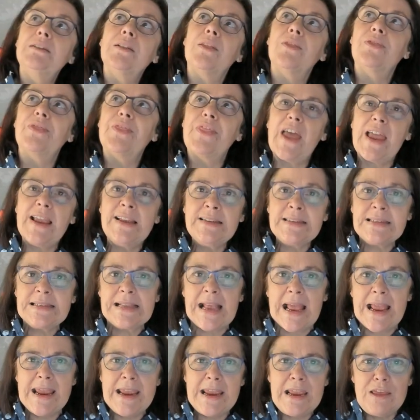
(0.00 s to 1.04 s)
they
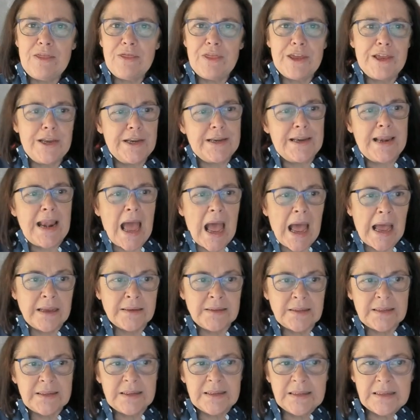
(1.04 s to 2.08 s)
say that
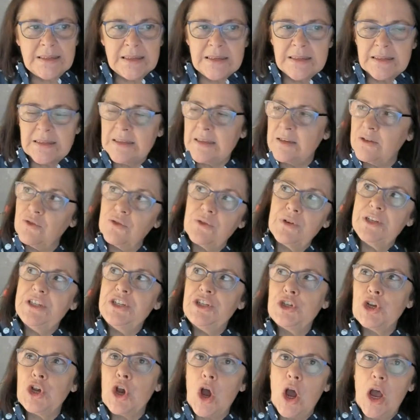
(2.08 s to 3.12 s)
narcissists are
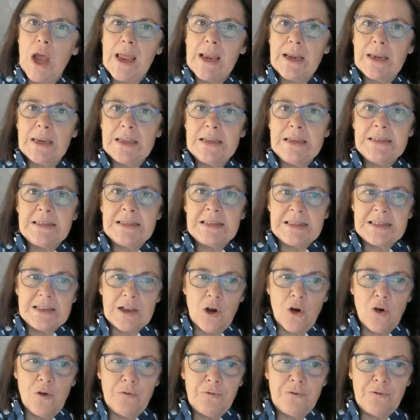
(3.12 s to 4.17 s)
entirely
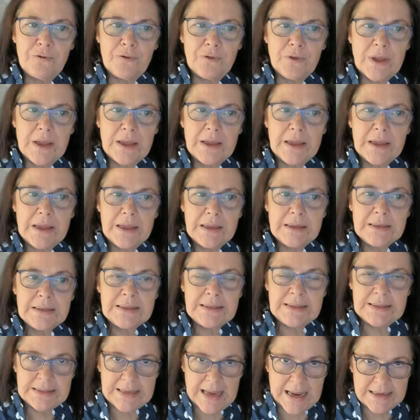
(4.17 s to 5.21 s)

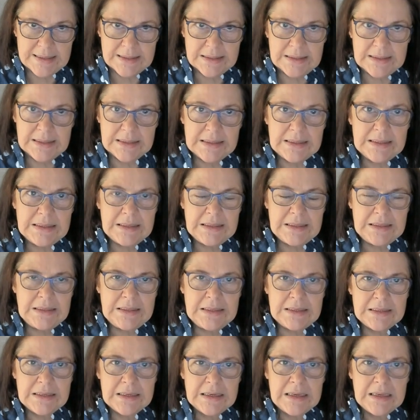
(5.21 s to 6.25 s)
self-centered,
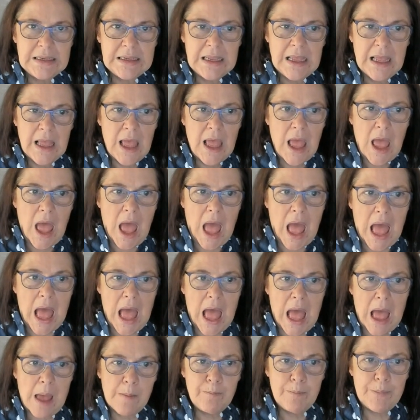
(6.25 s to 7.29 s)

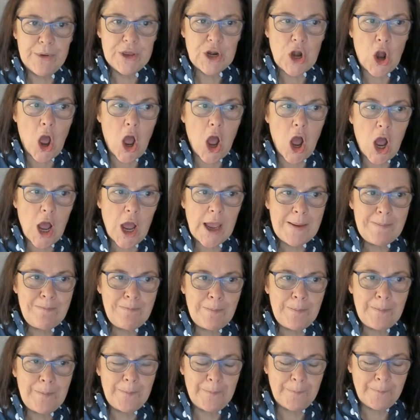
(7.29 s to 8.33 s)
but I
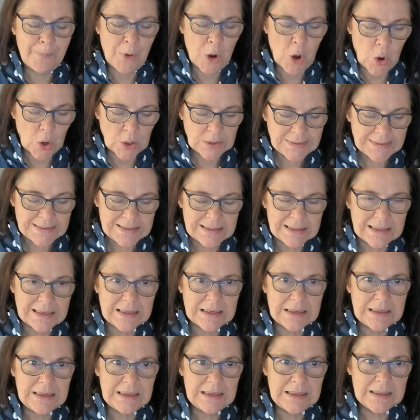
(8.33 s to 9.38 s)

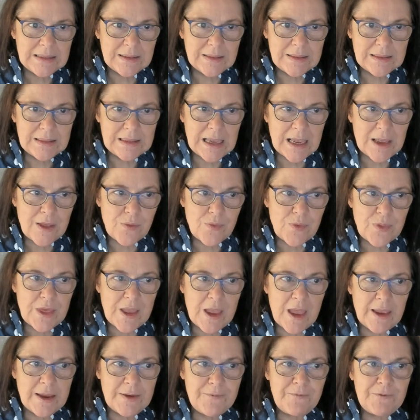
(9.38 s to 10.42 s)
posit that
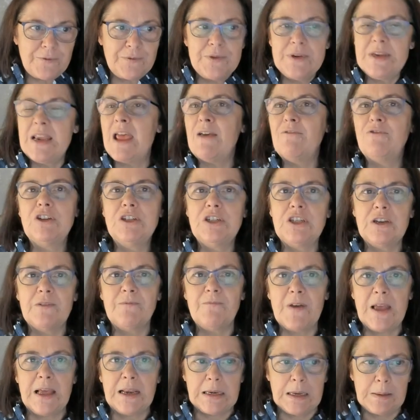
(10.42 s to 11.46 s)
they've never
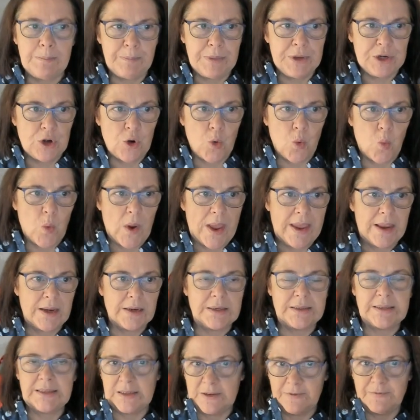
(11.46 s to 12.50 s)
developed an
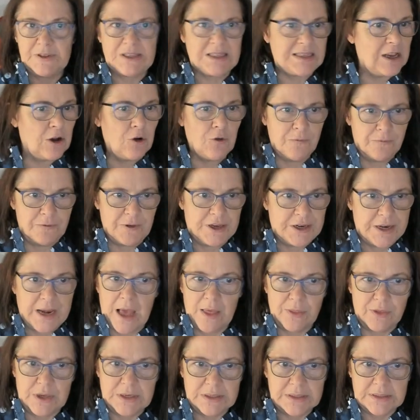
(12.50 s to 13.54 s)
awareness of self and
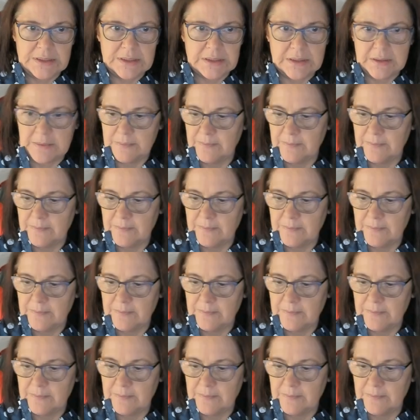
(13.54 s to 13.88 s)
others.